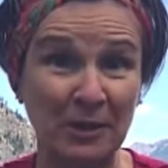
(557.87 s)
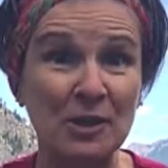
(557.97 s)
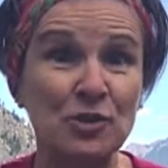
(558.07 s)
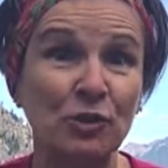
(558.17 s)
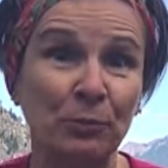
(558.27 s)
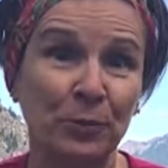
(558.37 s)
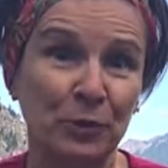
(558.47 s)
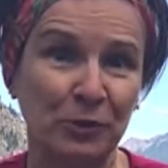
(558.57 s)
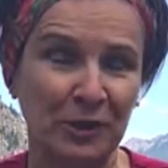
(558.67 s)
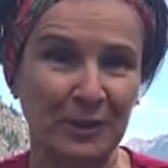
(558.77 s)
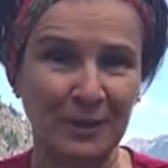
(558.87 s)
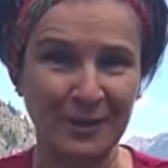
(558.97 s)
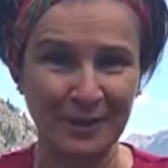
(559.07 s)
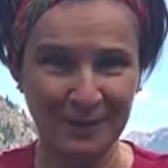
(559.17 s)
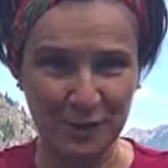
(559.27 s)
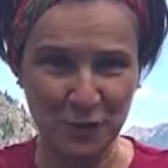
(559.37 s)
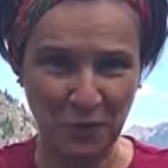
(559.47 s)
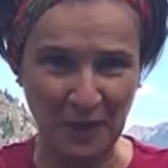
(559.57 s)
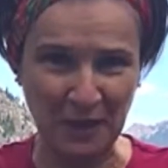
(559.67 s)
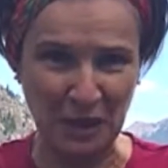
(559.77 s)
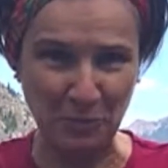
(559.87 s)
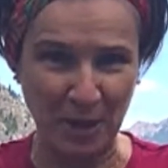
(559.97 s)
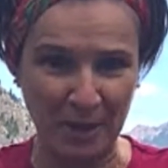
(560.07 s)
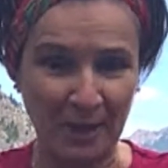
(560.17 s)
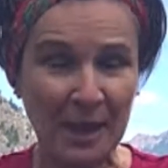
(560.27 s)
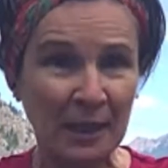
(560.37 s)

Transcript: that's your computer, that's your thinking brain.